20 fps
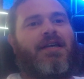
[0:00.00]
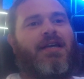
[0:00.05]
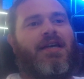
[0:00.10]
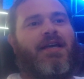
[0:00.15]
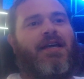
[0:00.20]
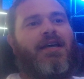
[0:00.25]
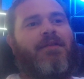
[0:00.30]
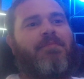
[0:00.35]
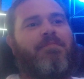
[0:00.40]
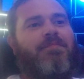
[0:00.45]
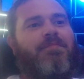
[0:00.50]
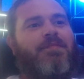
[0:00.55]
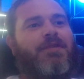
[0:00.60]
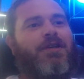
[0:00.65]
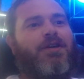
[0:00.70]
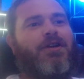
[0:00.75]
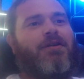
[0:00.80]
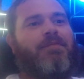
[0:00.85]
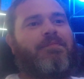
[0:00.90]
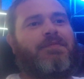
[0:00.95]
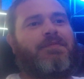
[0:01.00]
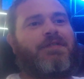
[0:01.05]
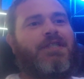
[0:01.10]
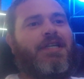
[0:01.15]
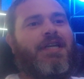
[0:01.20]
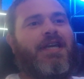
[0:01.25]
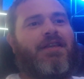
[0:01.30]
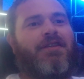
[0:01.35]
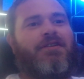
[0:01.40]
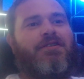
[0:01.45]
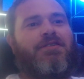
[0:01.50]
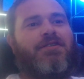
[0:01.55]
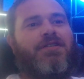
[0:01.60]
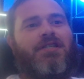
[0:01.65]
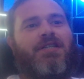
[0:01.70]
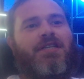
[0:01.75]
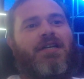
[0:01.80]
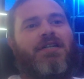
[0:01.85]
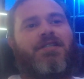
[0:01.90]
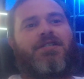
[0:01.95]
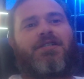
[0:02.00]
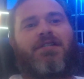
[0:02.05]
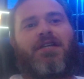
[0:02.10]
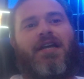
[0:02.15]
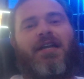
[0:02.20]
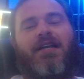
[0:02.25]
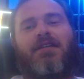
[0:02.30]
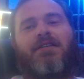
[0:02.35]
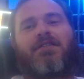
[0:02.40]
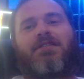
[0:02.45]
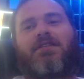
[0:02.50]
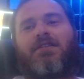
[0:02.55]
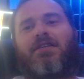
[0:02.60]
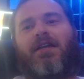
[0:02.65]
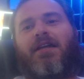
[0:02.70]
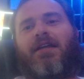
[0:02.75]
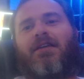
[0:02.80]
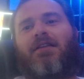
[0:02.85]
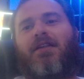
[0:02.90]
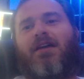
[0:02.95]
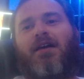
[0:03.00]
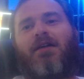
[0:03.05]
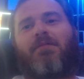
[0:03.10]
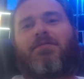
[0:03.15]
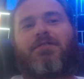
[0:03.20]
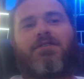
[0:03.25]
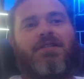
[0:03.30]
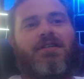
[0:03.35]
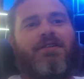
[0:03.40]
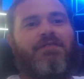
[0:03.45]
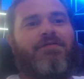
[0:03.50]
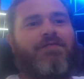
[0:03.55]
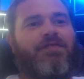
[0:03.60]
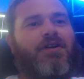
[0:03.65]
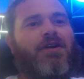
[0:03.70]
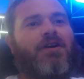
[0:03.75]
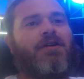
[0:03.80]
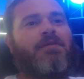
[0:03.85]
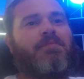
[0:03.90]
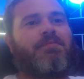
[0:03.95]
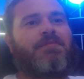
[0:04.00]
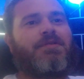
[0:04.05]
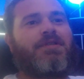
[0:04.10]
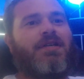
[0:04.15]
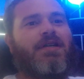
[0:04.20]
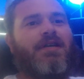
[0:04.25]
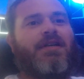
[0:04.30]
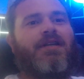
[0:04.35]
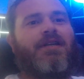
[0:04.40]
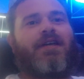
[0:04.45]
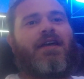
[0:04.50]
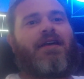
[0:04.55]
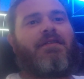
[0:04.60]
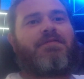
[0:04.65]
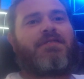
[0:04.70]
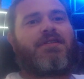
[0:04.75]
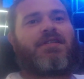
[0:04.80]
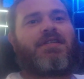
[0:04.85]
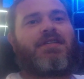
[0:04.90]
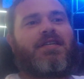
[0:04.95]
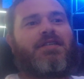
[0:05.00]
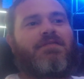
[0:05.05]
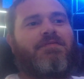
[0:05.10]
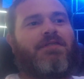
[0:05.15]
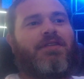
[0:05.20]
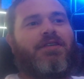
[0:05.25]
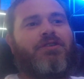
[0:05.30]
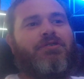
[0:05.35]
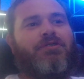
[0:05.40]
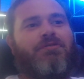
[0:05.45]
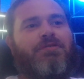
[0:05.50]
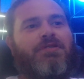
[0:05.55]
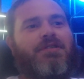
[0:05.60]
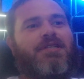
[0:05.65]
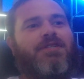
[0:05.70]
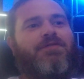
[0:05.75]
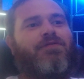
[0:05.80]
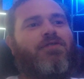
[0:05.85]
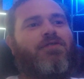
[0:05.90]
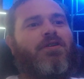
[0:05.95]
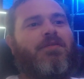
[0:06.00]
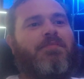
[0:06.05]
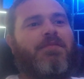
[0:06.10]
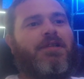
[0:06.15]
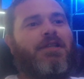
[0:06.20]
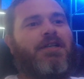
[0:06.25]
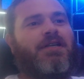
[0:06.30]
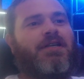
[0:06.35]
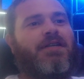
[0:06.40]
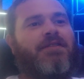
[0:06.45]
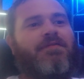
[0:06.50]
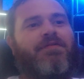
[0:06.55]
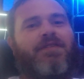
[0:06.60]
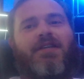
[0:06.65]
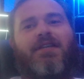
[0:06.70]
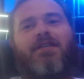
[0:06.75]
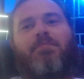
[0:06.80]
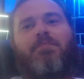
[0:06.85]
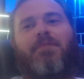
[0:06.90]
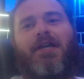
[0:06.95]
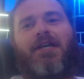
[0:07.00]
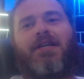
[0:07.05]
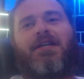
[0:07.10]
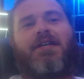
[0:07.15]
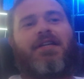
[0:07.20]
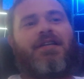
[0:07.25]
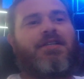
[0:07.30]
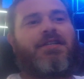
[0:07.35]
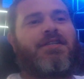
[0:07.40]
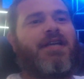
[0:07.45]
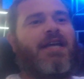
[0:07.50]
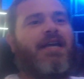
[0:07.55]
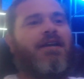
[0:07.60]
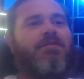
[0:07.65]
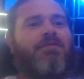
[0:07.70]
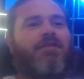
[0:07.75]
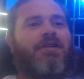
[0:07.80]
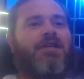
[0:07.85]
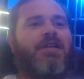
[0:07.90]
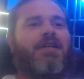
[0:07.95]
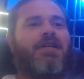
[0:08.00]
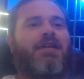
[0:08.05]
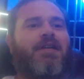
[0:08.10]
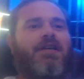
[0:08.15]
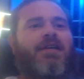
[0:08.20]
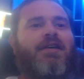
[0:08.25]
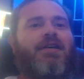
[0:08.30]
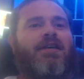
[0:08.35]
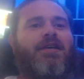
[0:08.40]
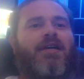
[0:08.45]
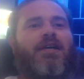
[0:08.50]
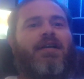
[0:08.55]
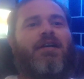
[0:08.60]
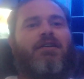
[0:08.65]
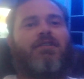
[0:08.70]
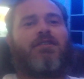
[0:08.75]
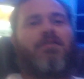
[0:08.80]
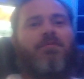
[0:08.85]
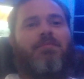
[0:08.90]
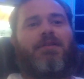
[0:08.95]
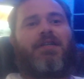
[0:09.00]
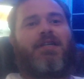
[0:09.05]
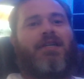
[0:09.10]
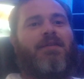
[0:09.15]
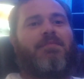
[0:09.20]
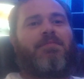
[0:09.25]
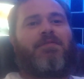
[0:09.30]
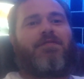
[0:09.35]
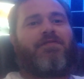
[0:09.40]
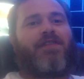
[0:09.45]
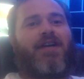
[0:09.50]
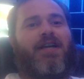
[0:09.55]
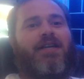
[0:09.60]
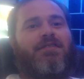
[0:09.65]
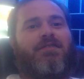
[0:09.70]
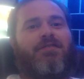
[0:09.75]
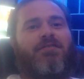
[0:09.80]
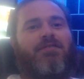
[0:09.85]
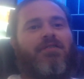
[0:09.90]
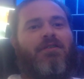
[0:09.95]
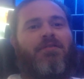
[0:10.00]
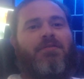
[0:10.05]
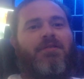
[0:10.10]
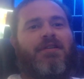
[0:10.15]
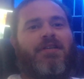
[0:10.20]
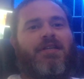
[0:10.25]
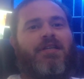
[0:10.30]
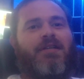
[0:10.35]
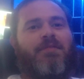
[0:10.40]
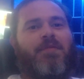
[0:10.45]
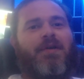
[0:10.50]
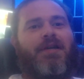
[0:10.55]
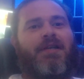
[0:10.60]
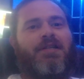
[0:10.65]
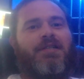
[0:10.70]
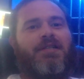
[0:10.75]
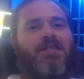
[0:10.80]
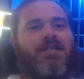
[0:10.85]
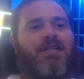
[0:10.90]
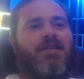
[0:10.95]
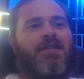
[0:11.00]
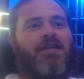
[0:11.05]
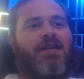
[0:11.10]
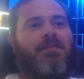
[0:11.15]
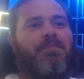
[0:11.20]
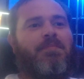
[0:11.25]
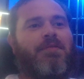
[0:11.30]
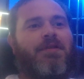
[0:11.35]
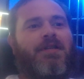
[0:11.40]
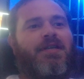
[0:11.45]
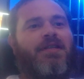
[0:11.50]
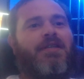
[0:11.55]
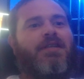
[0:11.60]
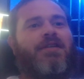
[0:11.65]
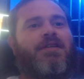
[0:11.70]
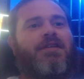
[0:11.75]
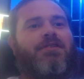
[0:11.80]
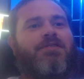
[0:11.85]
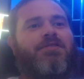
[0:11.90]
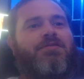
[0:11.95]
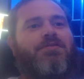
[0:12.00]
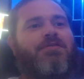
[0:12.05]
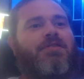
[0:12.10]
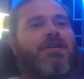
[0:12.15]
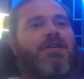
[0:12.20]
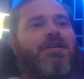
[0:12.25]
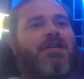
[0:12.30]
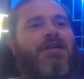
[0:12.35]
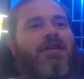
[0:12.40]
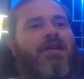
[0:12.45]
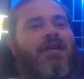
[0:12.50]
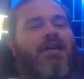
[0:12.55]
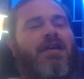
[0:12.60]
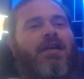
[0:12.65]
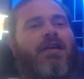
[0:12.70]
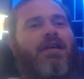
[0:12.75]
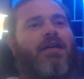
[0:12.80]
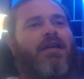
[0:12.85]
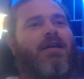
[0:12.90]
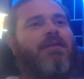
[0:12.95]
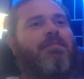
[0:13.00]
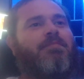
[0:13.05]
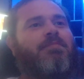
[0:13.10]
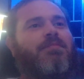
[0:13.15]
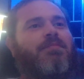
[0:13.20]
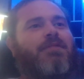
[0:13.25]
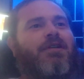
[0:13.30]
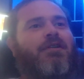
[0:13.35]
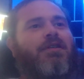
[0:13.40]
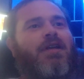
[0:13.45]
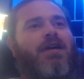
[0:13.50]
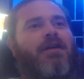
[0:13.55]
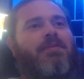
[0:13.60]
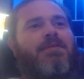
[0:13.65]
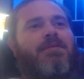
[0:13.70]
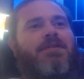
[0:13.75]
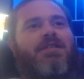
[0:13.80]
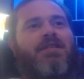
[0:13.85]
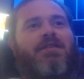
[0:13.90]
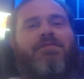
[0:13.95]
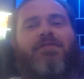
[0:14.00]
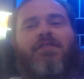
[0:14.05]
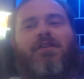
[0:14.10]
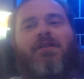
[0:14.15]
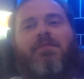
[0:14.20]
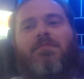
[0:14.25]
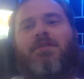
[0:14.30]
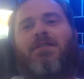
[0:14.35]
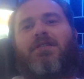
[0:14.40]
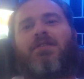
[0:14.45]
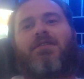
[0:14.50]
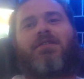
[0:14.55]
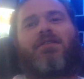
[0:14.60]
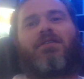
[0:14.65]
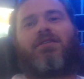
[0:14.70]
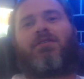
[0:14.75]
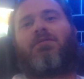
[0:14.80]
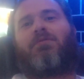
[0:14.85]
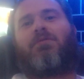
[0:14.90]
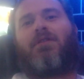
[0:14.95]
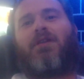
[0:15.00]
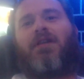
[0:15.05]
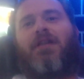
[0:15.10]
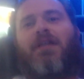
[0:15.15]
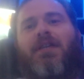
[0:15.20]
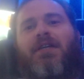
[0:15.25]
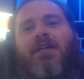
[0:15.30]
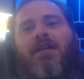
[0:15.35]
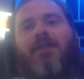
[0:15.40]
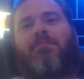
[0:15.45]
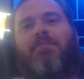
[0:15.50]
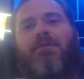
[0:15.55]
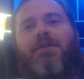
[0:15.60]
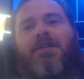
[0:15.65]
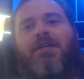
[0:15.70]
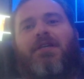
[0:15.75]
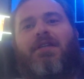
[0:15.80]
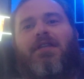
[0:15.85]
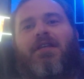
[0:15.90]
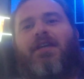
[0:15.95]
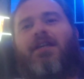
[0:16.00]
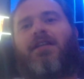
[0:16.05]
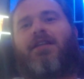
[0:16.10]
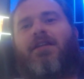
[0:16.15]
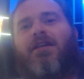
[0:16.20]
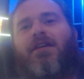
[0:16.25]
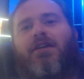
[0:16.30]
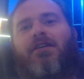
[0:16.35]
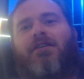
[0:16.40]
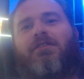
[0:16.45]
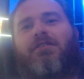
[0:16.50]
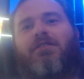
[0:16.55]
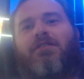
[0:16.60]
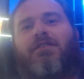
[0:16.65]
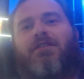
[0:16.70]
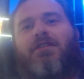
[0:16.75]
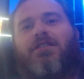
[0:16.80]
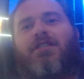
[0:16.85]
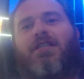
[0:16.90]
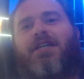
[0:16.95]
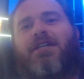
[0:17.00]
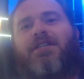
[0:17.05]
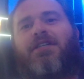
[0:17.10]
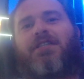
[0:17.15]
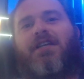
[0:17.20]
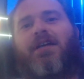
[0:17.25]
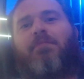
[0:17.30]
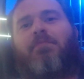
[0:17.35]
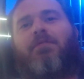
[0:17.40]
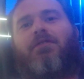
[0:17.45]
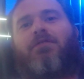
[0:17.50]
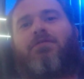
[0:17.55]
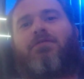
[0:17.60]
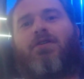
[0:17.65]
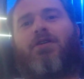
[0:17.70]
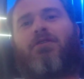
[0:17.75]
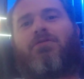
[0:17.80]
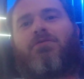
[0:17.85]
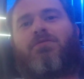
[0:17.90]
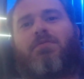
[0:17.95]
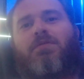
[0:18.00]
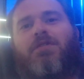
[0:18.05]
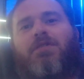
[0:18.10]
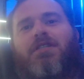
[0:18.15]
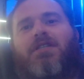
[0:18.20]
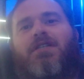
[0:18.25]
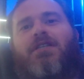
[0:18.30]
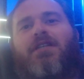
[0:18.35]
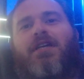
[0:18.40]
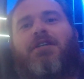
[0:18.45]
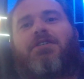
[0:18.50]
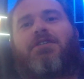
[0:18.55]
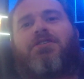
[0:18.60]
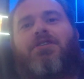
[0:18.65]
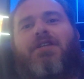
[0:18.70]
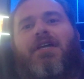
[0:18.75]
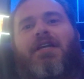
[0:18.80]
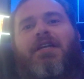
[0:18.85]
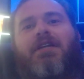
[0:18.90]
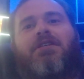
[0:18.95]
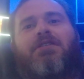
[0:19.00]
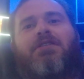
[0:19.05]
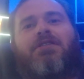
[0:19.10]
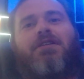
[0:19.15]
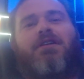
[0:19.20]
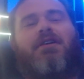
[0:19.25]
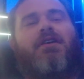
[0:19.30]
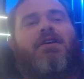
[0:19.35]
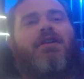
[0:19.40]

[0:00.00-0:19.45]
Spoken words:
Together, Seitec Genetics and Lauber Seed Farms have successfully used formula of independent integrity to become the fastest growing independent seed company in the industry. Lauber Seed Farms isn't the only company that is linked up and grows with Seitec Genetics.